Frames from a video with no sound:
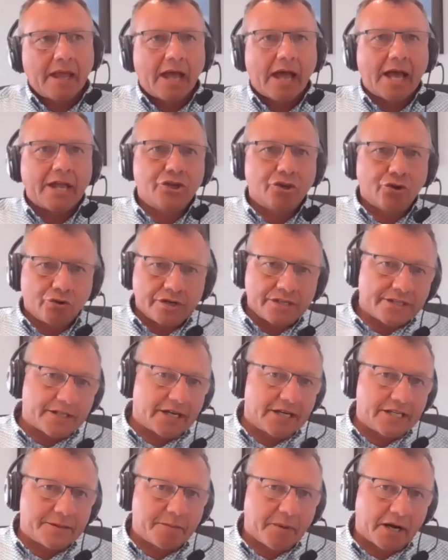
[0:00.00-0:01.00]
a
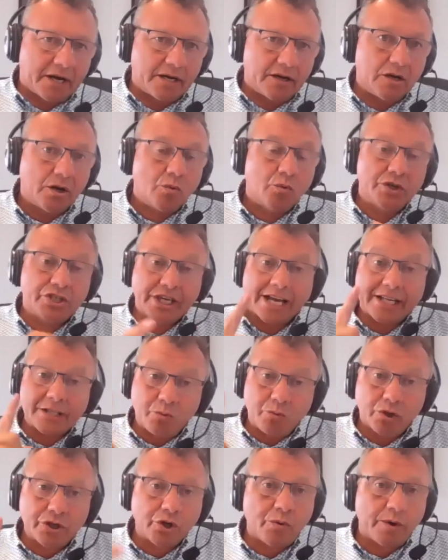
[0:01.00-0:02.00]
neuroscience model, which
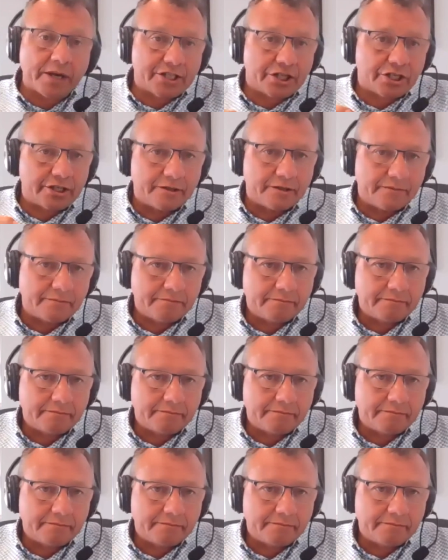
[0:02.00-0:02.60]
asks one question.